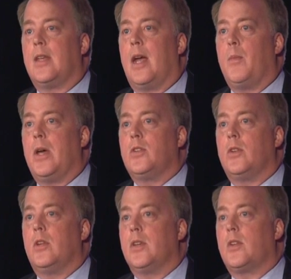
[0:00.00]
that I
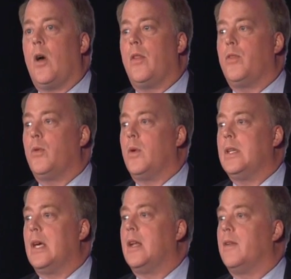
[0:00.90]
mentioned has gone through
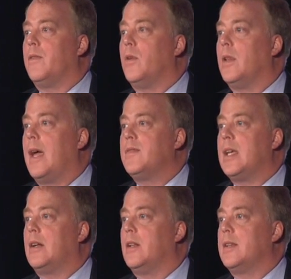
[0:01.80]
and done a full
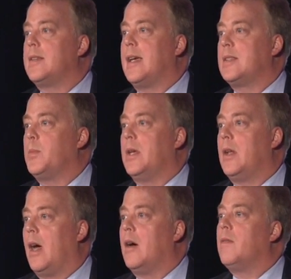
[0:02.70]
lifecycle
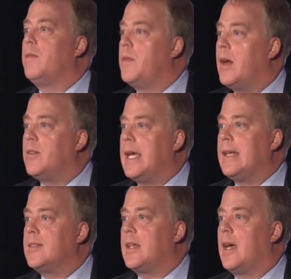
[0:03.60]
assessment of their
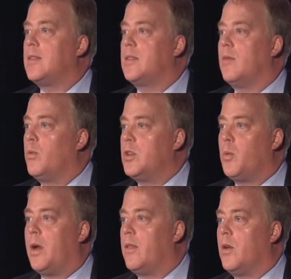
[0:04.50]
data sets, of
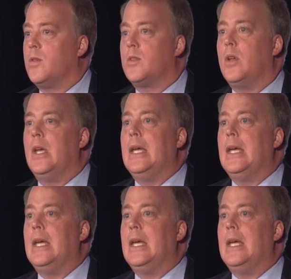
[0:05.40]
which one of those